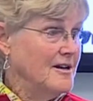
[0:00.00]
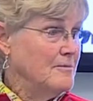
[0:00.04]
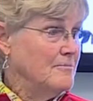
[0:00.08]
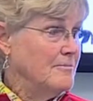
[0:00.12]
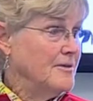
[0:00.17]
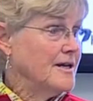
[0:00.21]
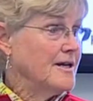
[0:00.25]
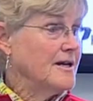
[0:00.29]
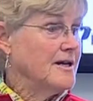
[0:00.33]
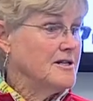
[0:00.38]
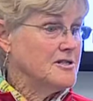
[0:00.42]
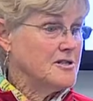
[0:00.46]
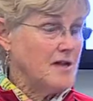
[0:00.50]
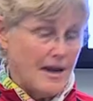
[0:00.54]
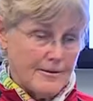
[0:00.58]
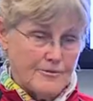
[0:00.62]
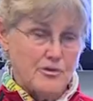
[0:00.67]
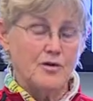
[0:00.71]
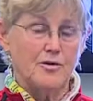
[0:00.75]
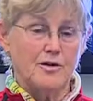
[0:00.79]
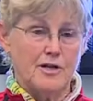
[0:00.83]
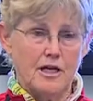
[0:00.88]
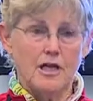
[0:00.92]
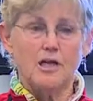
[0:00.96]
because I'm
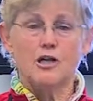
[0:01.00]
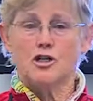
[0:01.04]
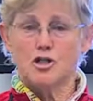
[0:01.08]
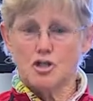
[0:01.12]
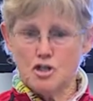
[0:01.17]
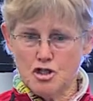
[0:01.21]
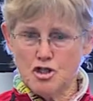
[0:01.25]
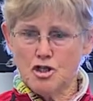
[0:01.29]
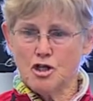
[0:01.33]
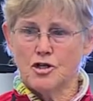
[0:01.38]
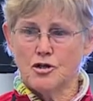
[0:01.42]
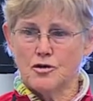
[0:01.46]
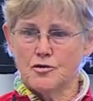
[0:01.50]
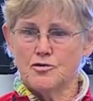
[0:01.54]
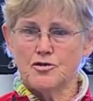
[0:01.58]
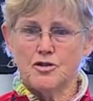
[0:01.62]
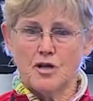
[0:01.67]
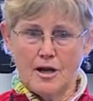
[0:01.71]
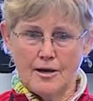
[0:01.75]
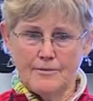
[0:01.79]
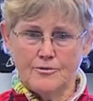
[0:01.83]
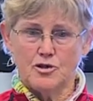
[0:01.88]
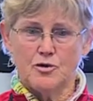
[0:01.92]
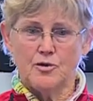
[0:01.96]
doing it in zones,
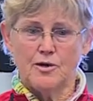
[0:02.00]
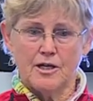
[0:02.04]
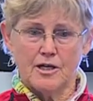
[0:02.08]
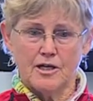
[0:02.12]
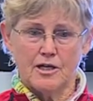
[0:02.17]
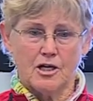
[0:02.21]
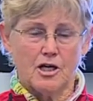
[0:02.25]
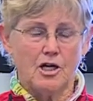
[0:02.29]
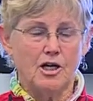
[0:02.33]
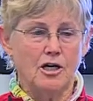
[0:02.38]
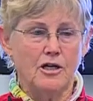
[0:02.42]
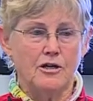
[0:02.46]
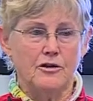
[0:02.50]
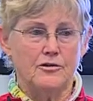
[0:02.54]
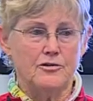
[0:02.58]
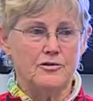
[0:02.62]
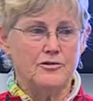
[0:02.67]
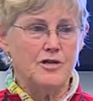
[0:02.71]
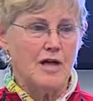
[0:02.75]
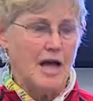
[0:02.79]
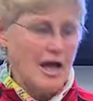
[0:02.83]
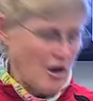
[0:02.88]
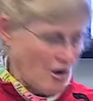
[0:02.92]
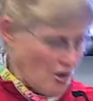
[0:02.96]
I'm doing it in
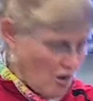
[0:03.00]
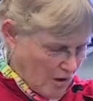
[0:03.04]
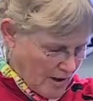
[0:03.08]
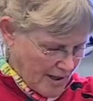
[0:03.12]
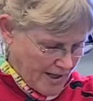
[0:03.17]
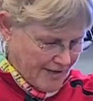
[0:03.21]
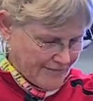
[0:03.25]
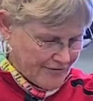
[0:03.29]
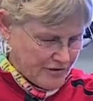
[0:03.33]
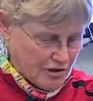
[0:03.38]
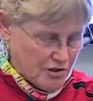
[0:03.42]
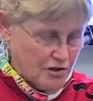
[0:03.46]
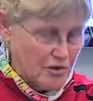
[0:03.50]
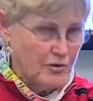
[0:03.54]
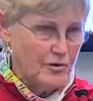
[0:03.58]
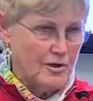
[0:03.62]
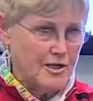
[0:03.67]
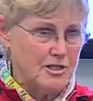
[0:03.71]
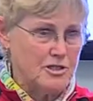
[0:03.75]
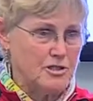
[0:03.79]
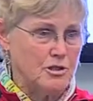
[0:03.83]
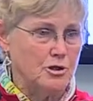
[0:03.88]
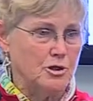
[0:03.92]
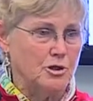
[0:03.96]
colors, and all I have to do
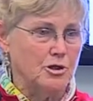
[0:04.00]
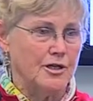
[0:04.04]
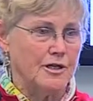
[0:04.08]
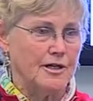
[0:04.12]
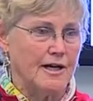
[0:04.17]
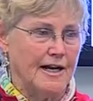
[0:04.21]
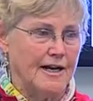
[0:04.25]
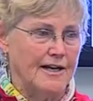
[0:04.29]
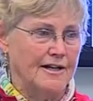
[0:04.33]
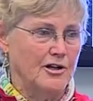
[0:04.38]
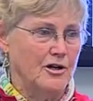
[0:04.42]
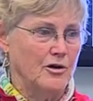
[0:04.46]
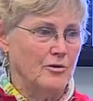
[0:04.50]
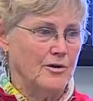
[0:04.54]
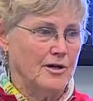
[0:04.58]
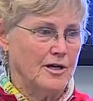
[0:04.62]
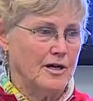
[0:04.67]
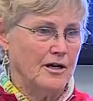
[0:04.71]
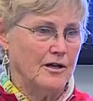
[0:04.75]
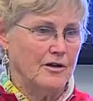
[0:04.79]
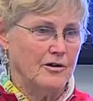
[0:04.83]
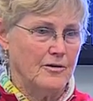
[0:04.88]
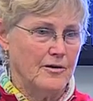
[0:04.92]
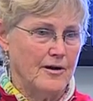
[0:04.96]
is look, and I know what
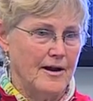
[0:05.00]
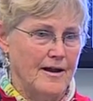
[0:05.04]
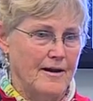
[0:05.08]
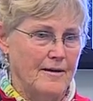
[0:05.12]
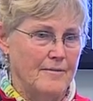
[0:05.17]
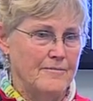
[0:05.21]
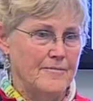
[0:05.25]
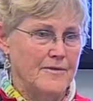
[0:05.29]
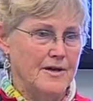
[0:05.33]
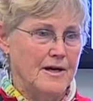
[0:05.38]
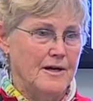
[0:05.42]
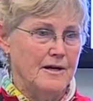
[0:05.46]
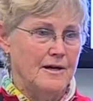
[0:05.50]
color I am.